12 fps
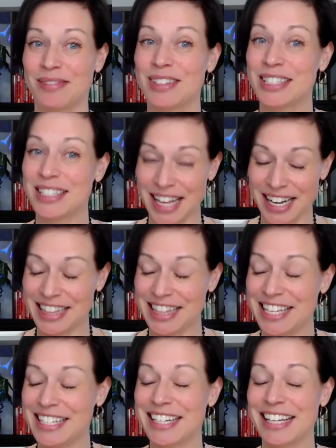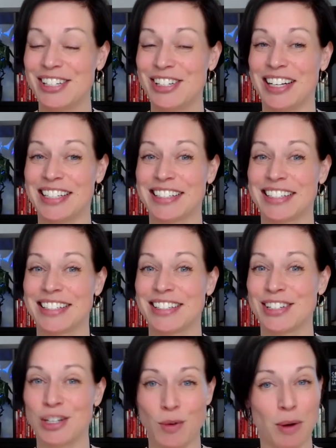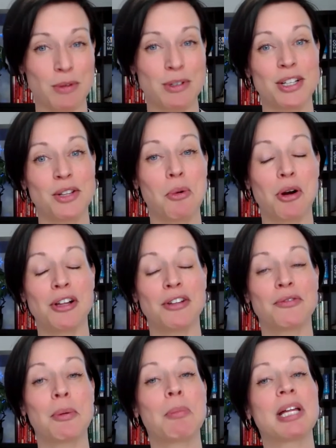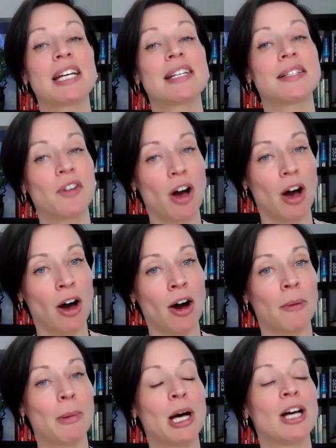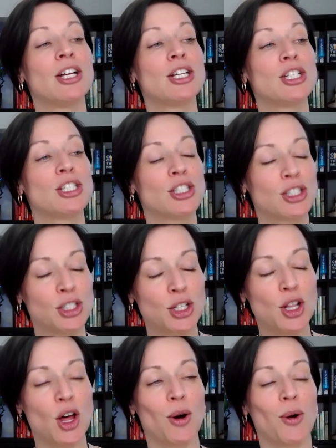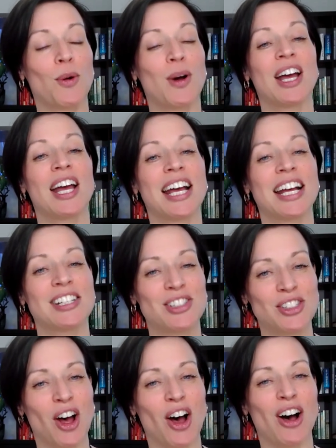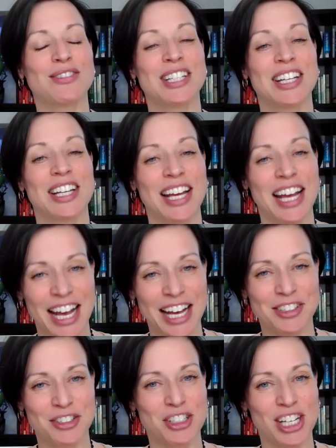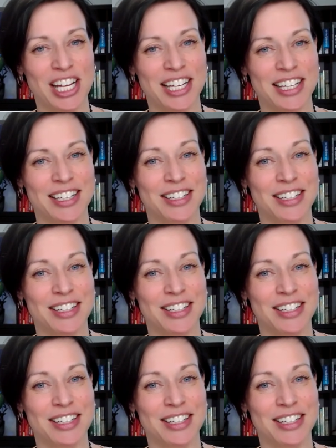Setting the intention to go the world from a place of calm, slow, and soft energy.